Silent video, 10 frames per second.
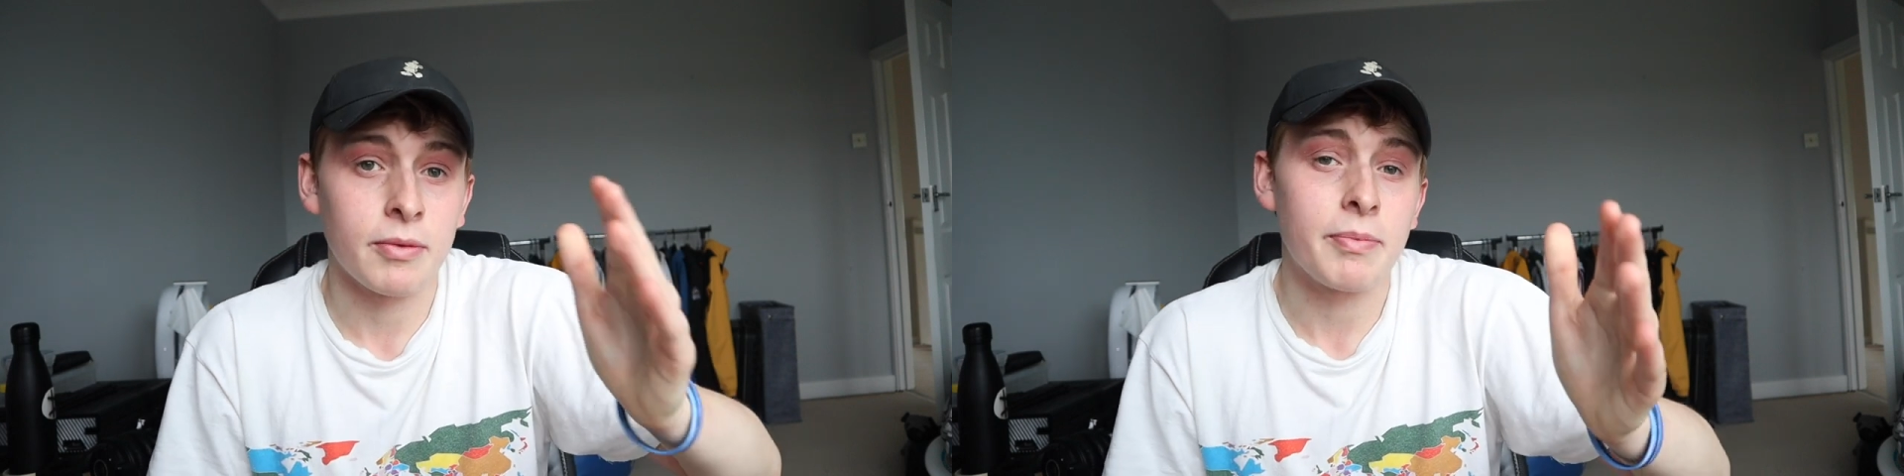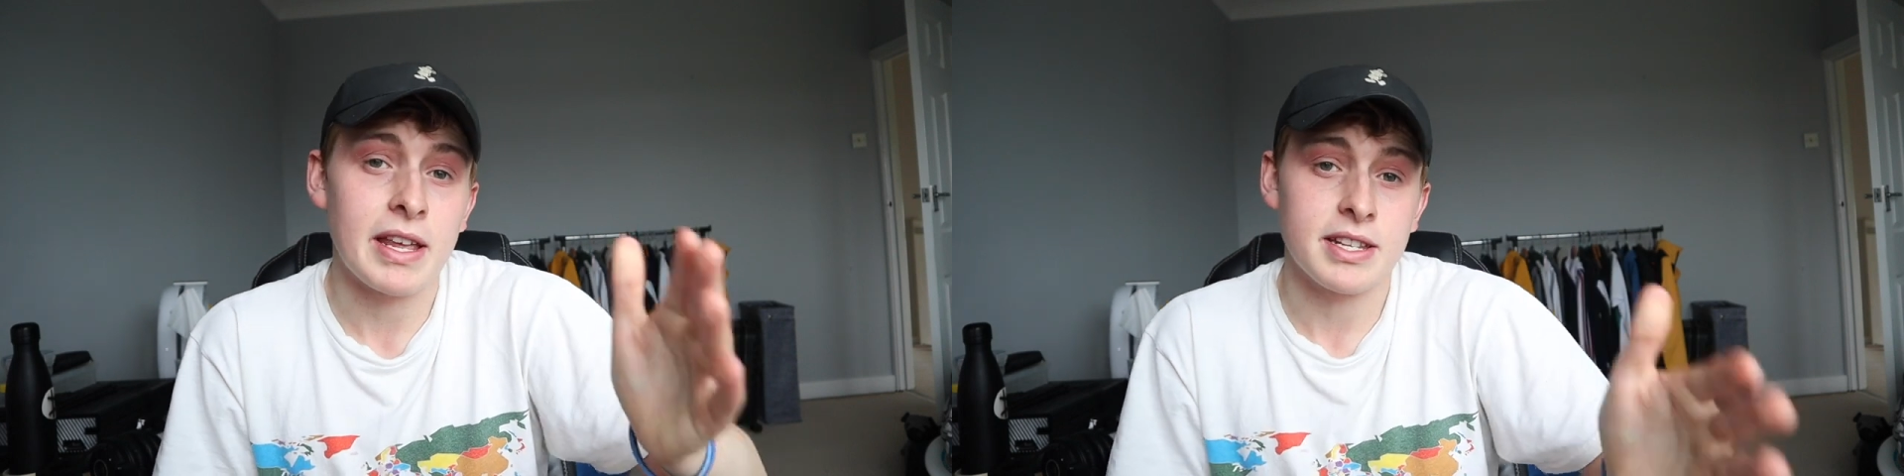
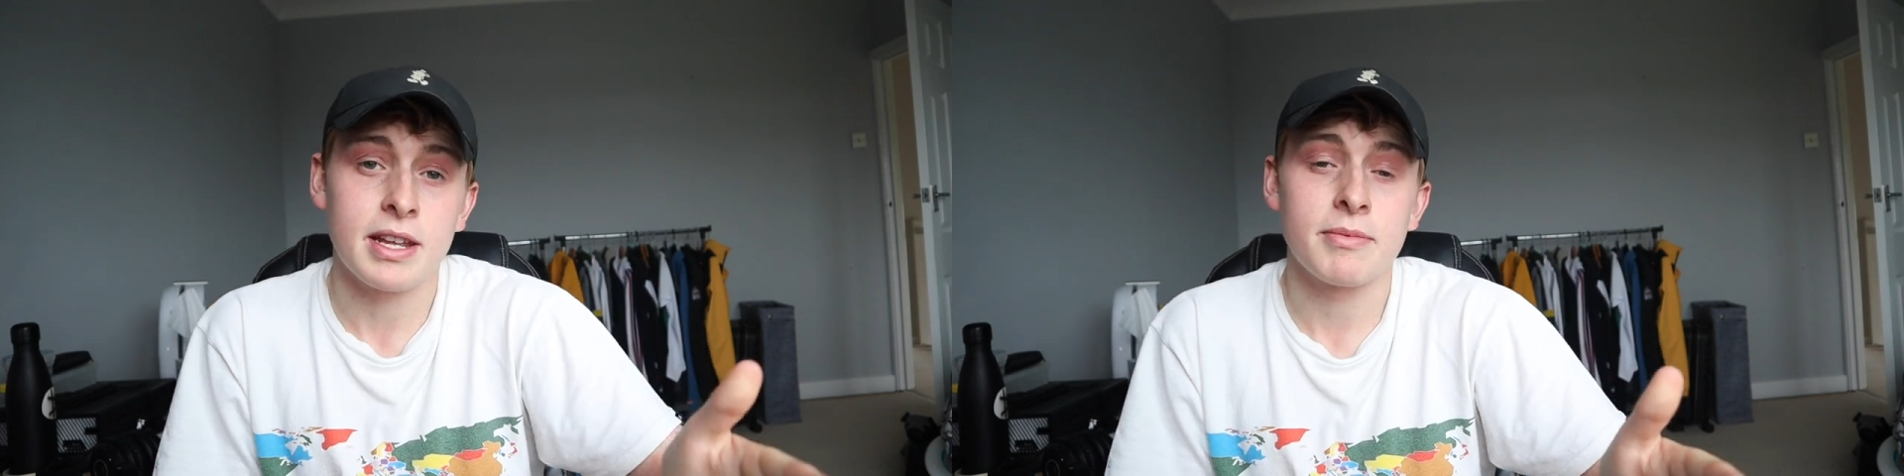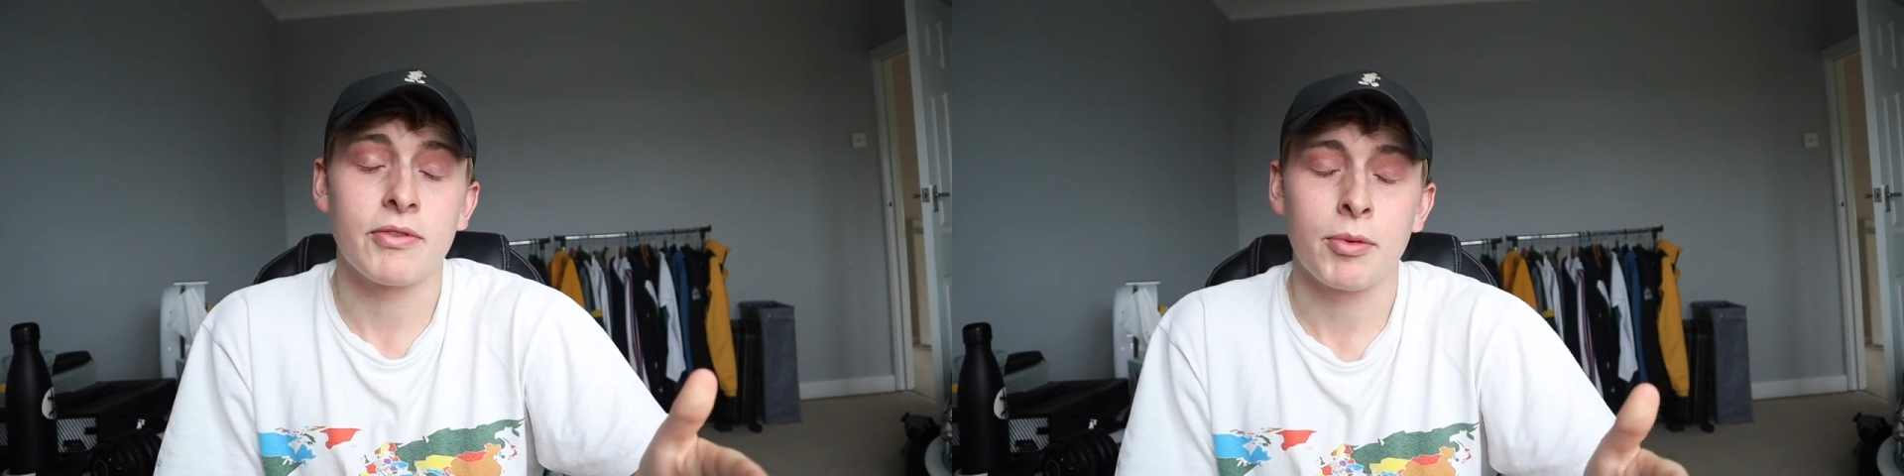the best
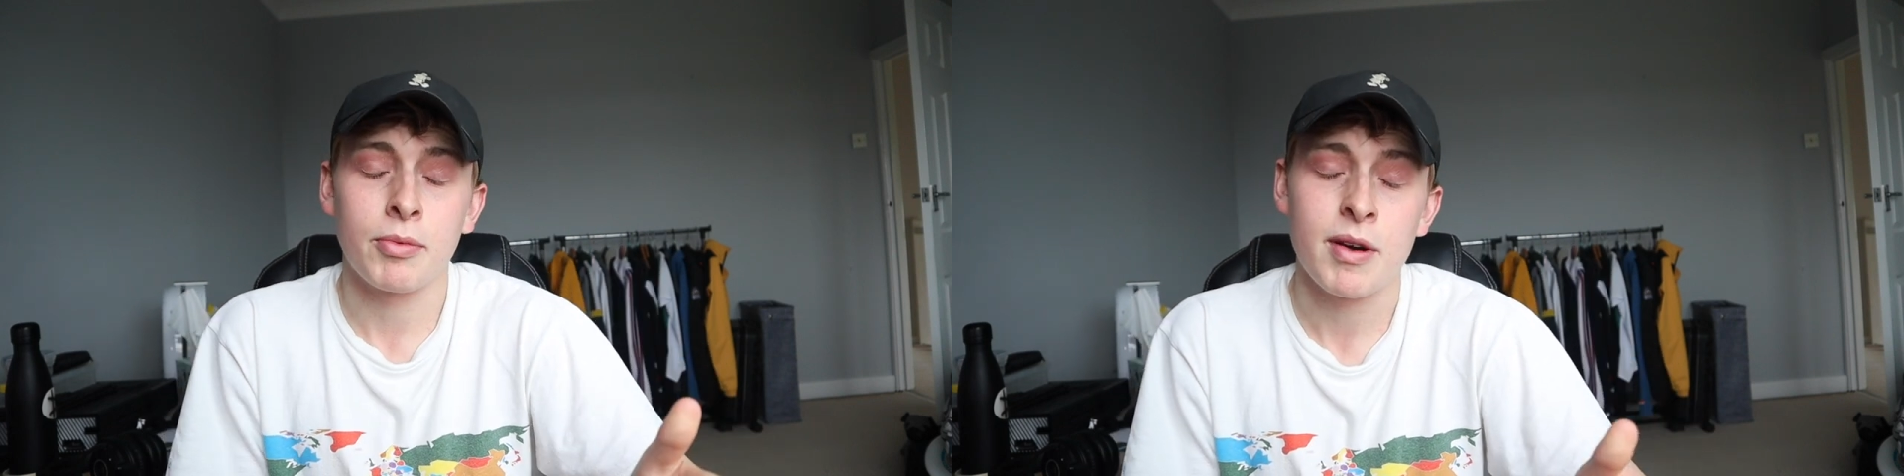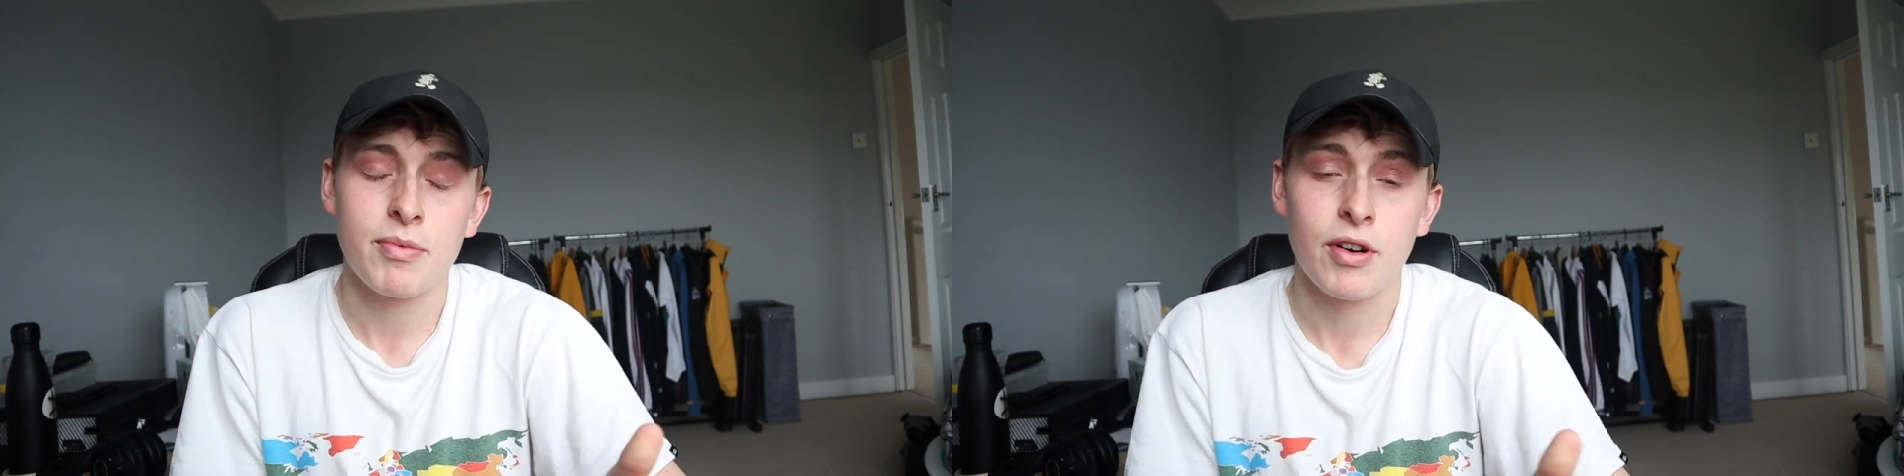tips for
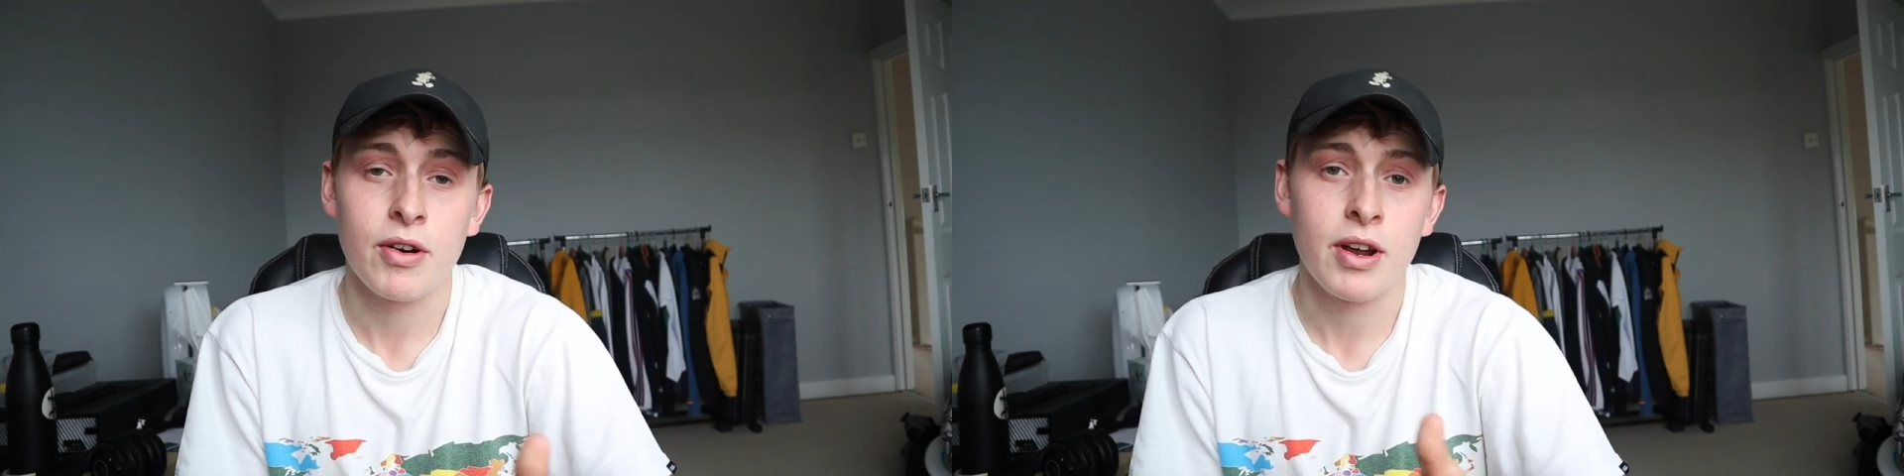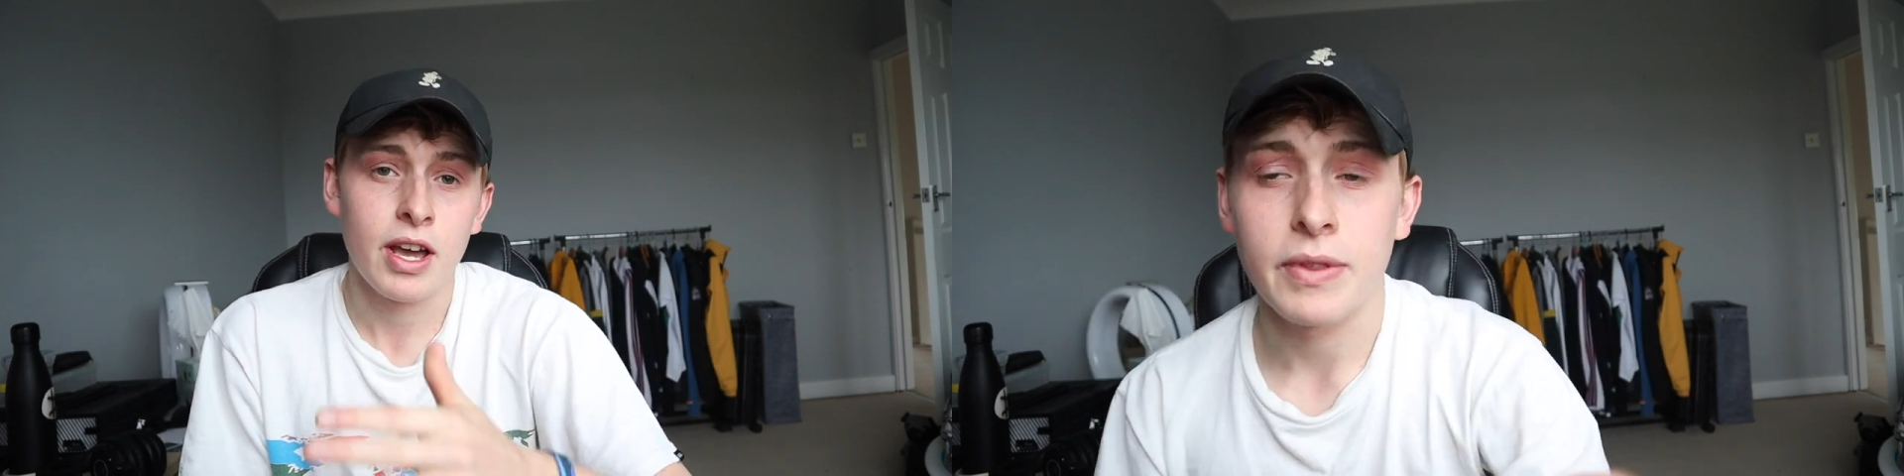Premiere
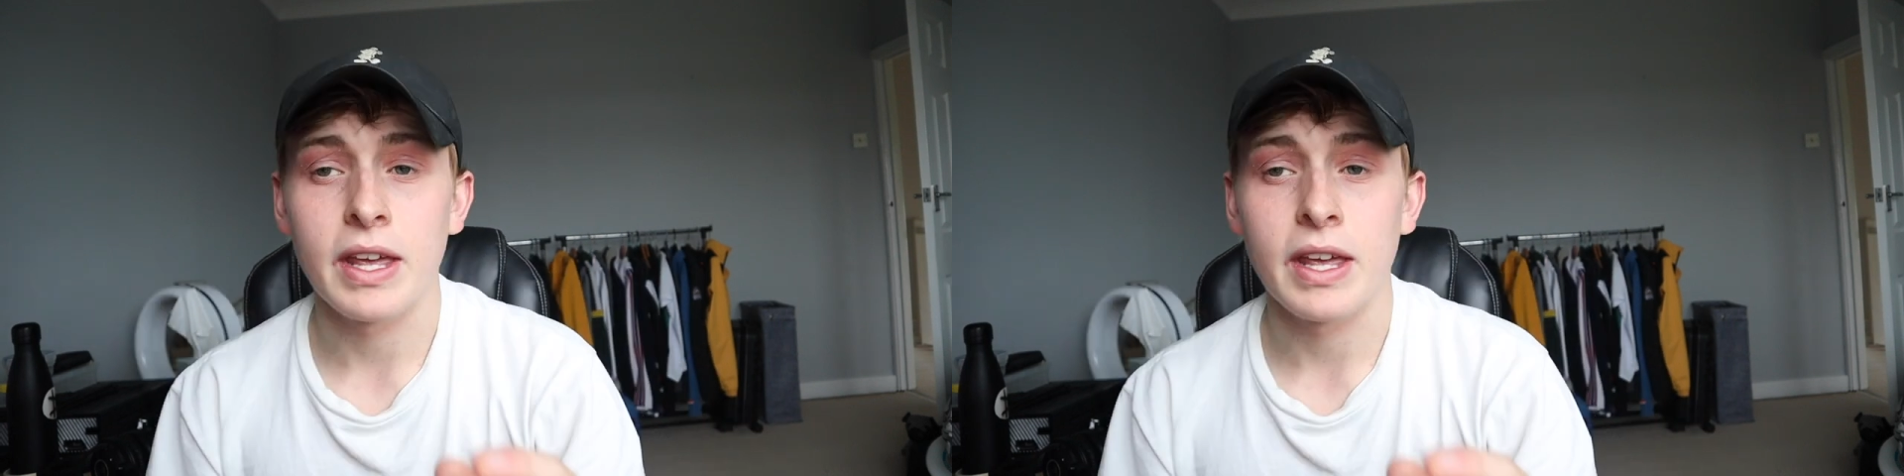Pro.